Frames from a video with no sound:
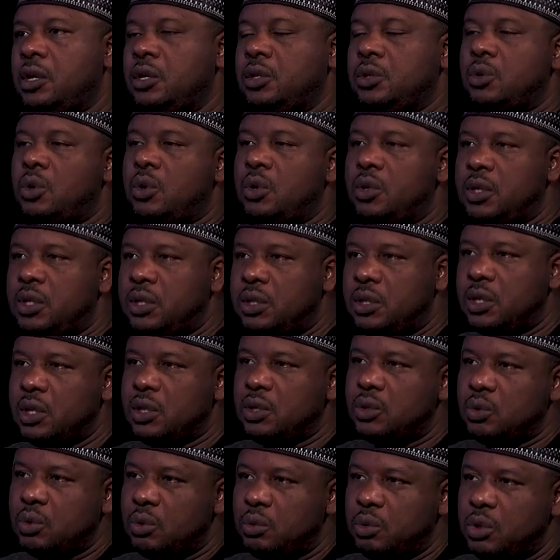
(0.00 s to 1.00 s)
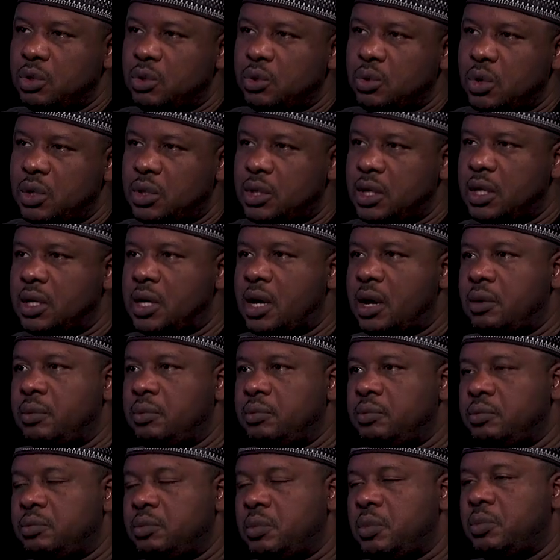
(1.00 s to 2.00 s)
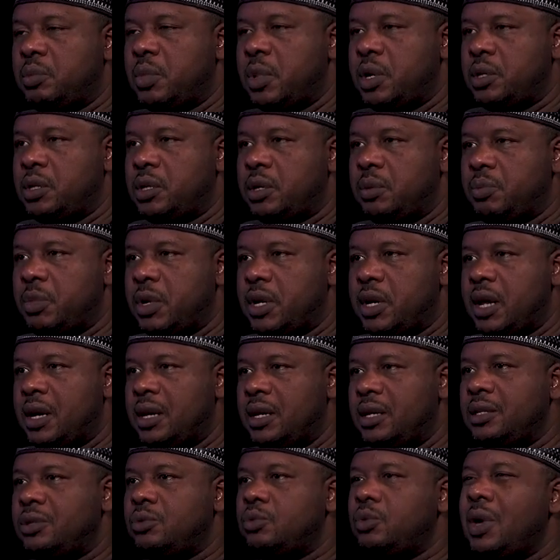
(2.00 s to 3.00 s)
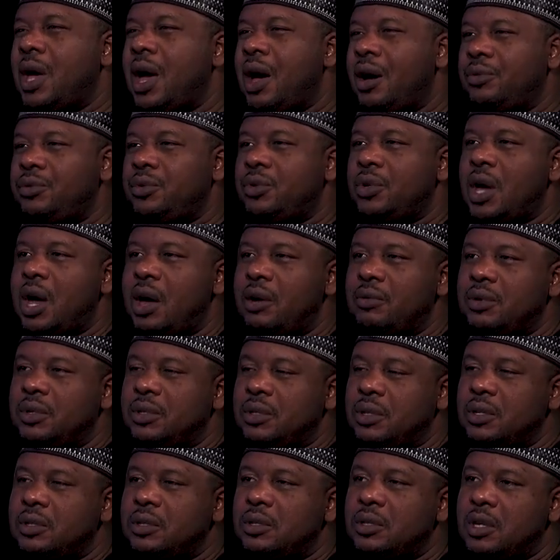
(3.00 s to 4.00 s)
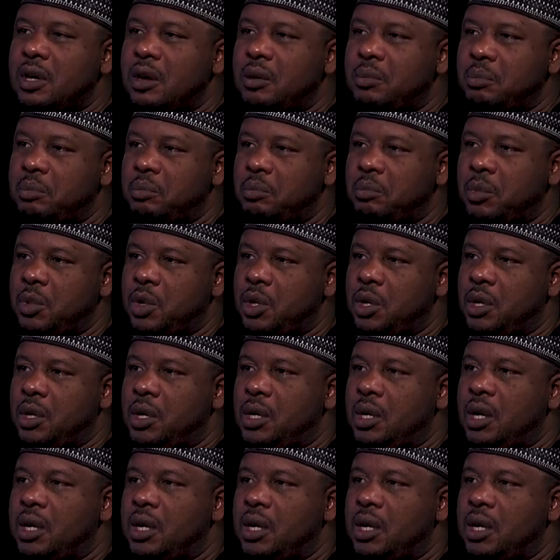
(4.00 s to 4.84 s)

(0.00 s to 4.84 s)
So all these things will be sorted, and but but at least we have to have a system, mm.